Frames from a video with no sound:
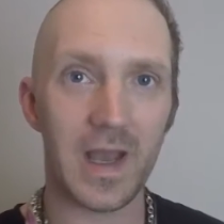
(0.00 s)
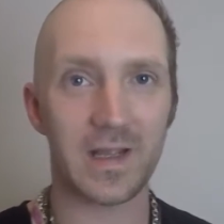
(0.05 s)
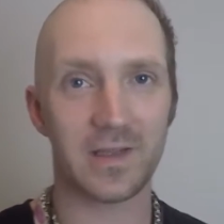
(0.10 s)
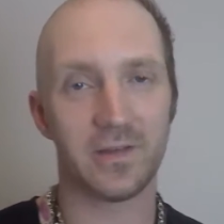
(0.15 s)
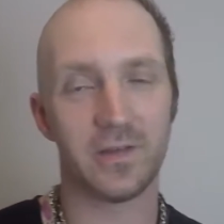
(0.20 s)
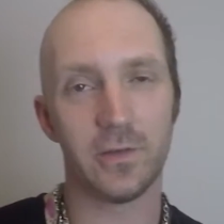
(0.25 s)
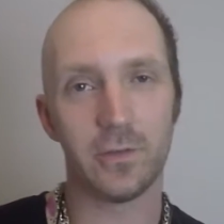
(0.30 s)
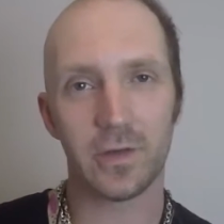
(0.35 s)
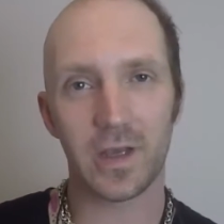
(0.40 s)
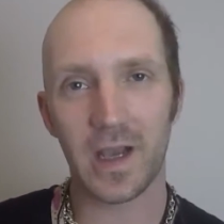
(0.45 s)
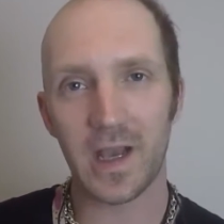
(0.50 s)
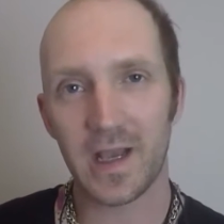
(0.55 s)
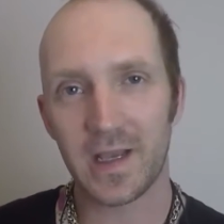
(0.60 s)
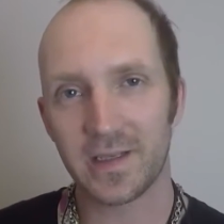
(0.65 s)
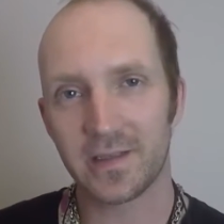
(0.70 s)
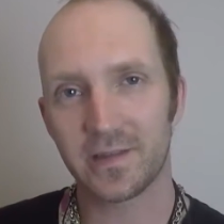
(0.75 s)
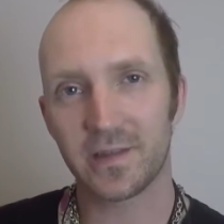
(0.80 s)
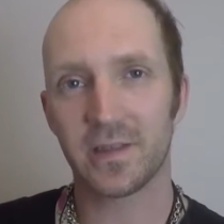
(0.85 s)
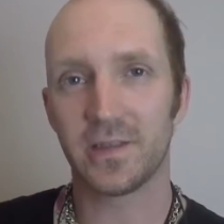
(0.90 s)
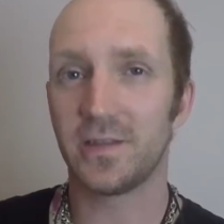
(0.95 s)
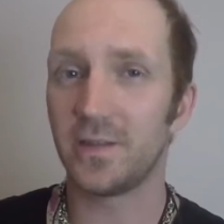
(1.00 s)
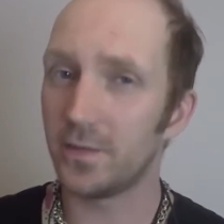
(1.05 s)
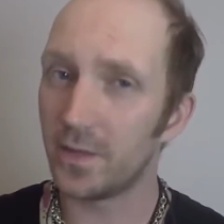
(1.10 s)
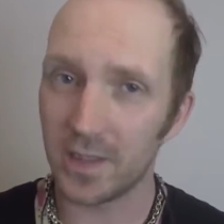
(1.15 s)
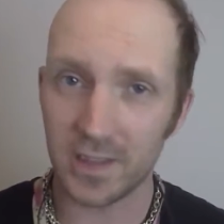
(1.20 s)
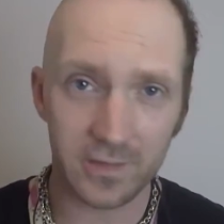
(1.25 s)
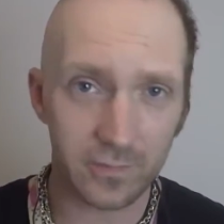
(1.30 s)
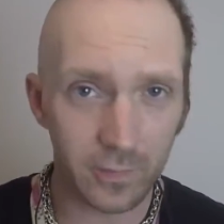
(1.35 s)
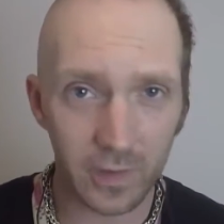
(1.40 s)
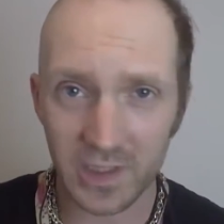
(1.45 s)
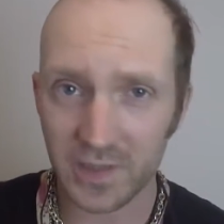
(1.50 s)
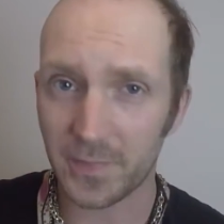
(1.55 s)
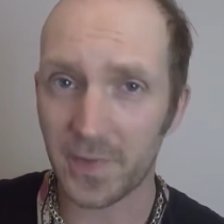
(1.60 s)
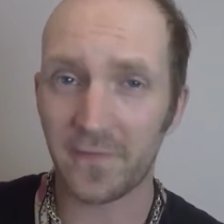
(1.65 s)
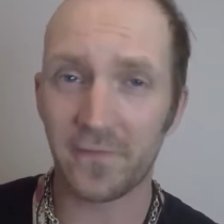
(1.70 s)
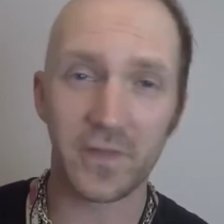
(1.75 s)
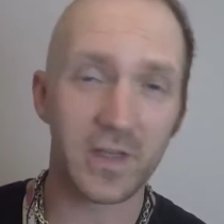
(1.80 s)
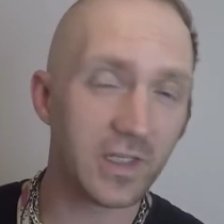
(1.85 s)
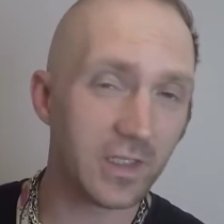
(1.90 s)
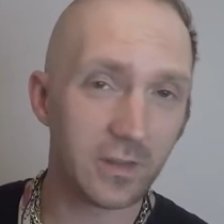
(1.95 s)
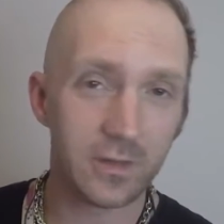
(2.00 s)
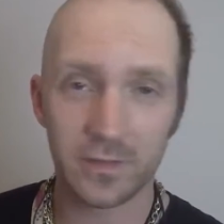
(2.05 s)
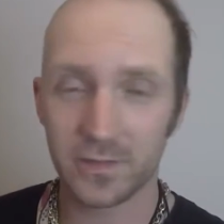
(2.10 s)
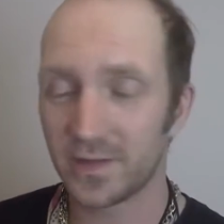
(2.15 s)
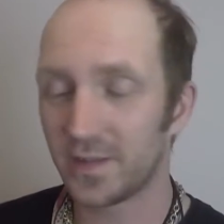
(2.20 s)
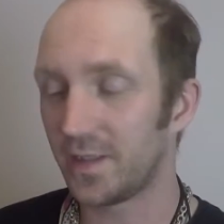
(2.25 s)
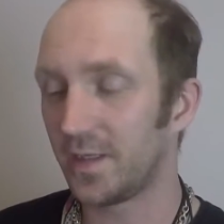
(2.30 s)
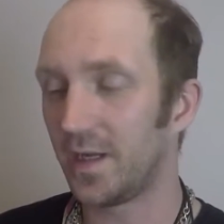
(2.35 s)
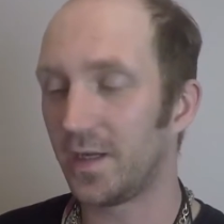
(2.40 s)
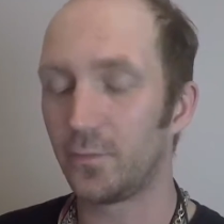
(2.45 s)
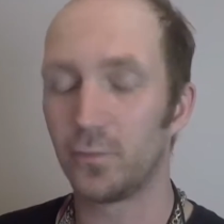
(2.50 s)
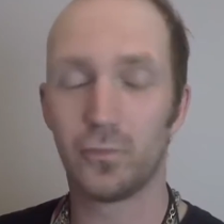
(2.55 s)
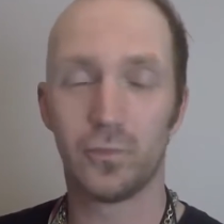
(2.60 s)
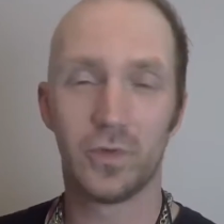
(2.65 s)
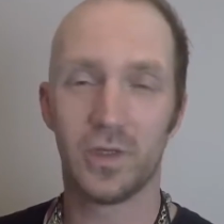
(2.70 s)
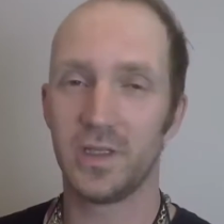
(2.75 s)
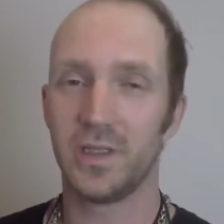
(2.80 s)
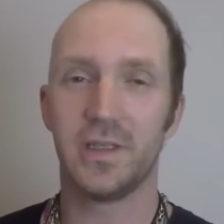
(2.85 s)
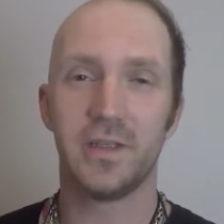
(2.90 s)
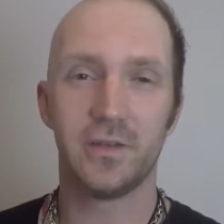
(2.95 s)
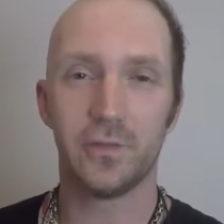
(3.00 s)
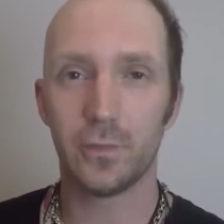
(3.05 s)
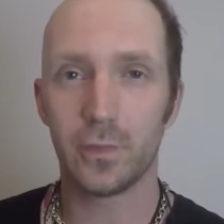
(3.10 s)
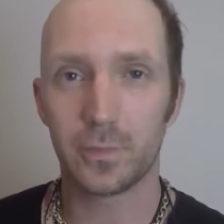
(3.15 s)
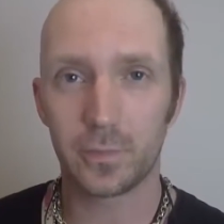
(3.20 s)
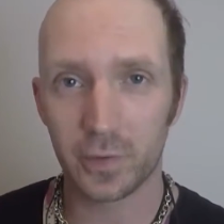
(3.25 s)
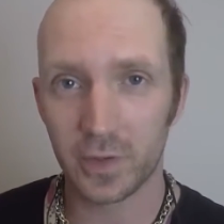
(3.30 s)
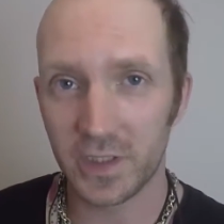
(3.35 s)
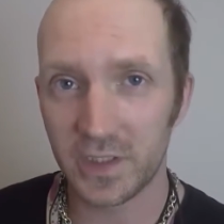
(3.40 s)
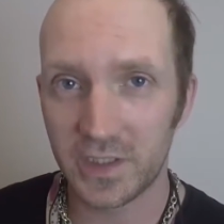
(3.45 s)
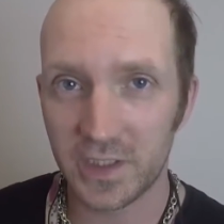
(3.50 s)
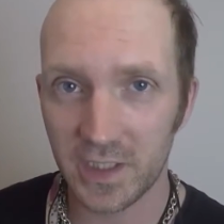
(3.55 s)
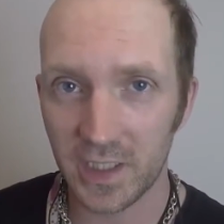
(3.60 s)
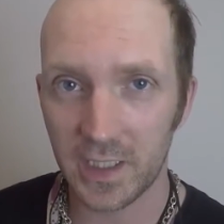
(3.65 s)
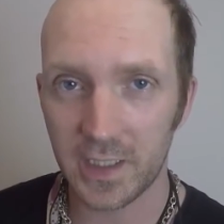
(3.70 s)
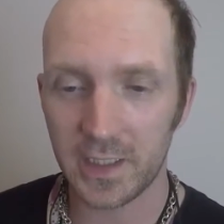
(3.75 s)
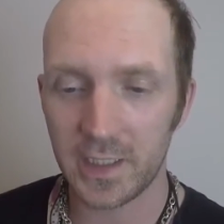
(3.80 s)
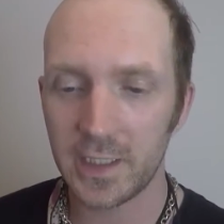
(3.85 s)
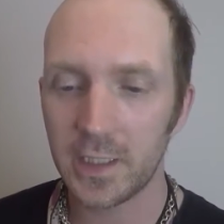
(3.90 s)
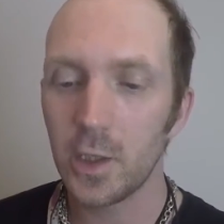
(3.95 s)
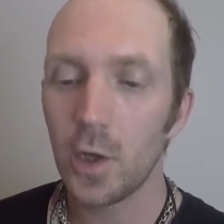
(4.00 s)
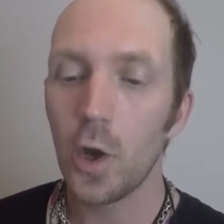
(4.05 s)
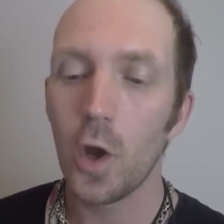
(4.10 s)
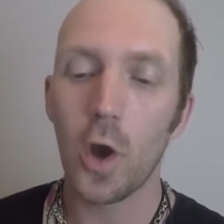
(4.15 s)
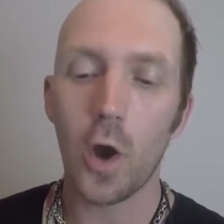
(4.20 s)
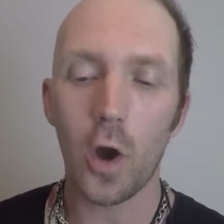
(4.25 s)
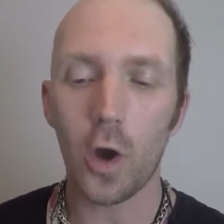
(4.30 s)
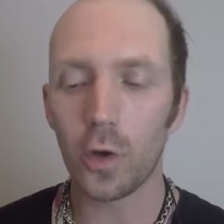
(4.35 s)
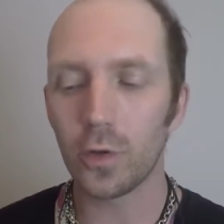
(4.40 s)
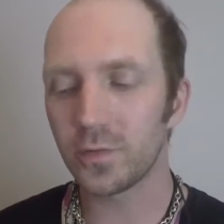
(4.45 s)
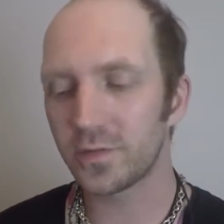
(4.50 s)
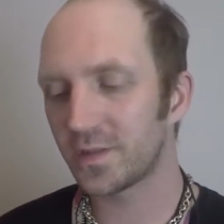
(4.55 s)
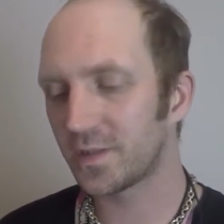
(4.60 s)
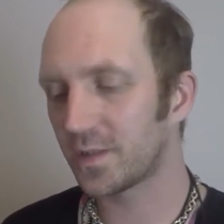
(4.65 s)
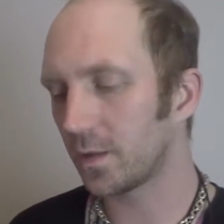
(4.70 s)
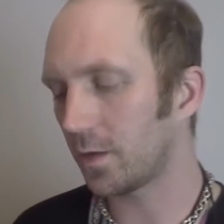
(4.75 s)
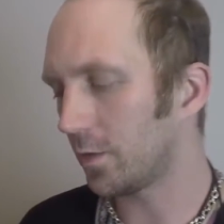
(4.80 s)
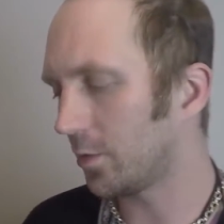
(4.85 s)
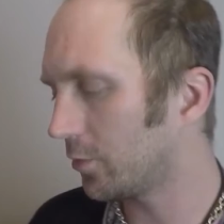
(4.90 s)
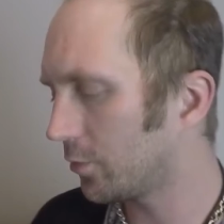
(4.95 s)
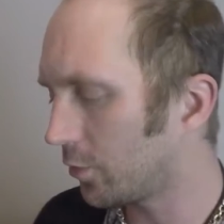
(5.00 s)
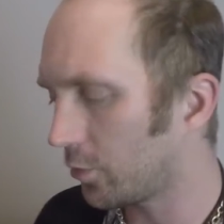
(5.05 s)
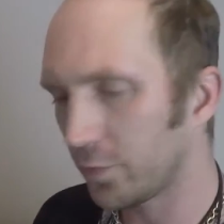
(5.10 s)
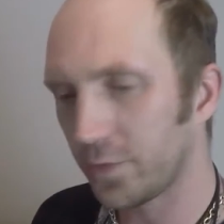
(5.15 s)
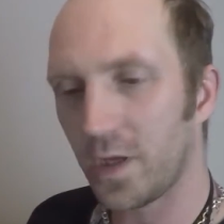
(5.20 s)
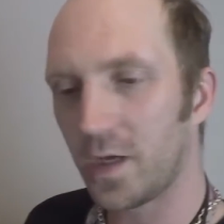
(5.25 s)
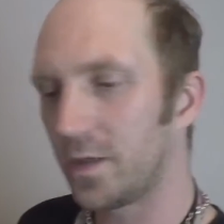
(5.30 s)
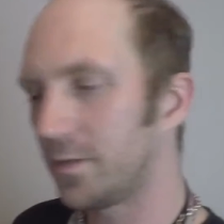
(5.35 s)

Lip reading: back to you guys, because you guys watch my videos, and I really do appreciate it. Also, hold